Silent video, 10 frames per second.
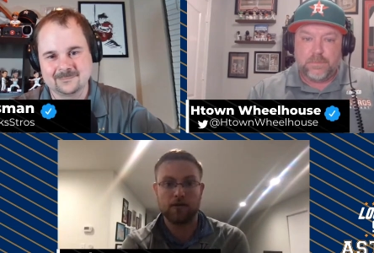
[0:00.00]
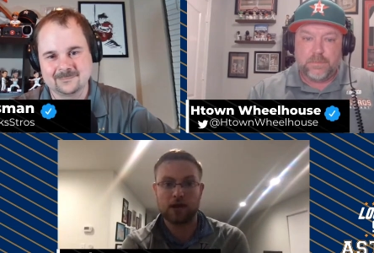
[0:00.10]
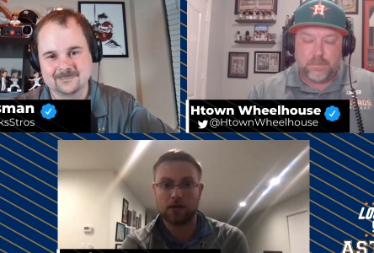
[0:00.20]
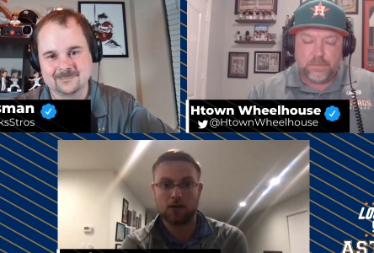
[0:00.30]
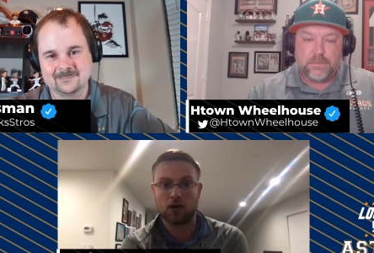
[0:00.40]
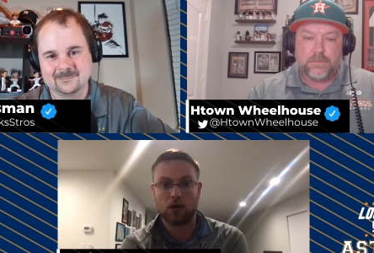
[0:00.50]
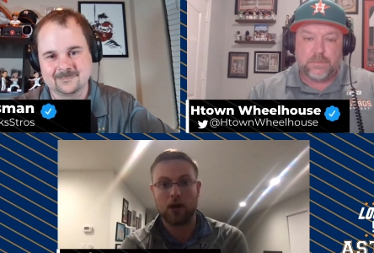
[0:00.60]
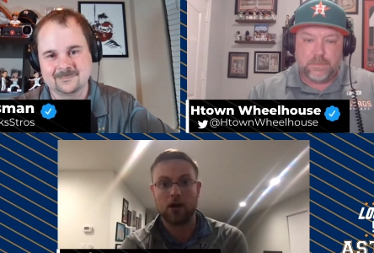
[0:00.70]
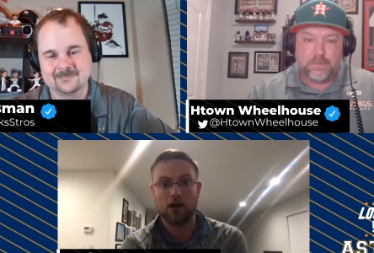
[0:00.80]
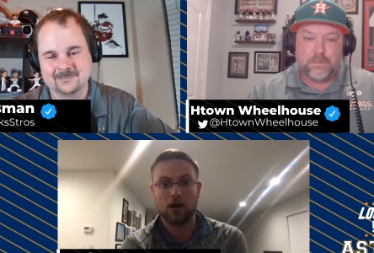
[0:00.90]
Speaker 1: the fifth
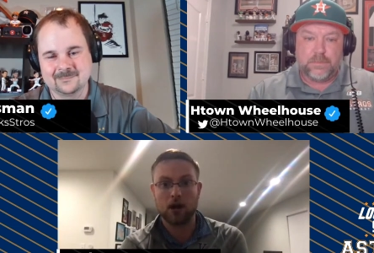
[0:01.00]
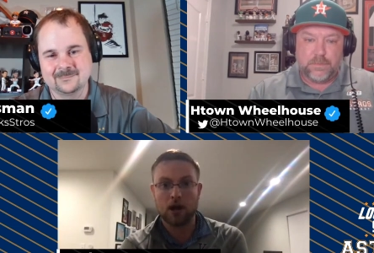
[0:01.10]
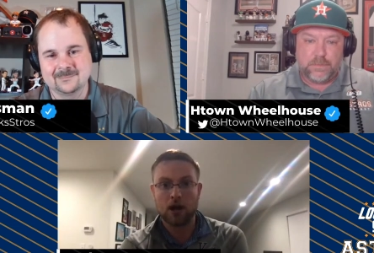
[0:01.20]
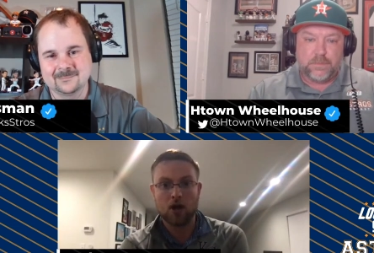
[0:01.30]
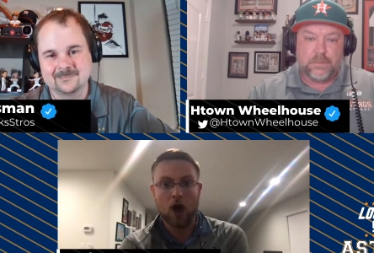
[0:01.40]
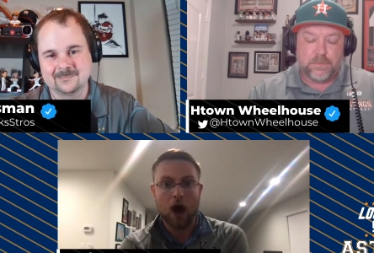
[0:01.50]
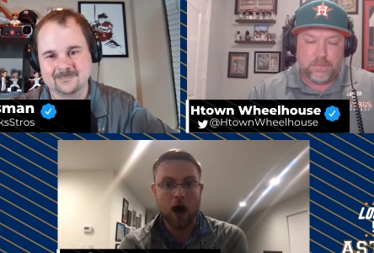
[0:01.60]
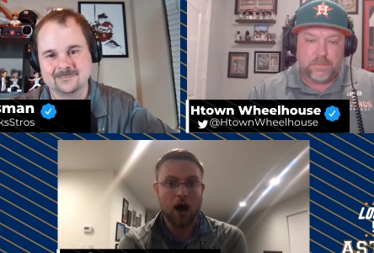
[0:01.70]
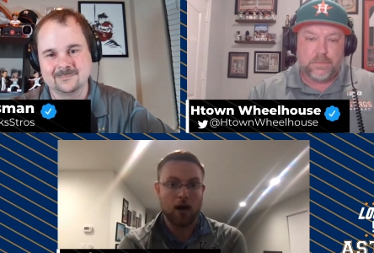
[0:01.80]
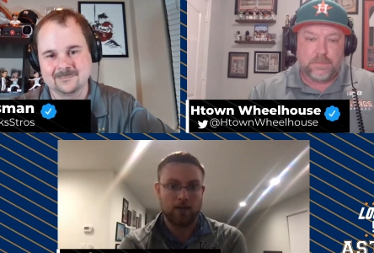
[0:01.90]
no hitter,
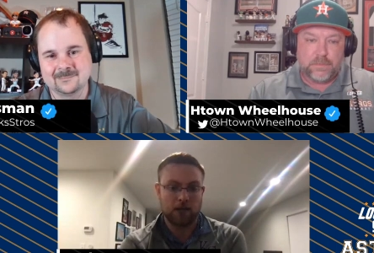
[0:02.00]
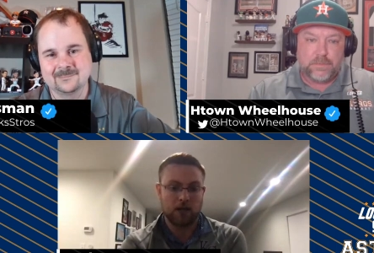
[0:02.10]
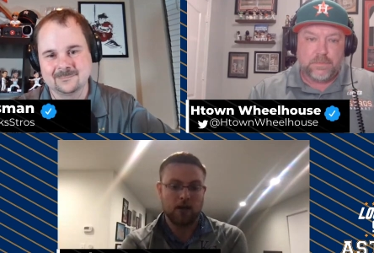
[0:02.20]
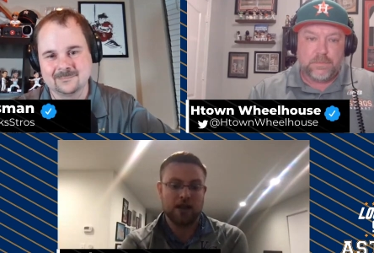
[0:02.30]
um,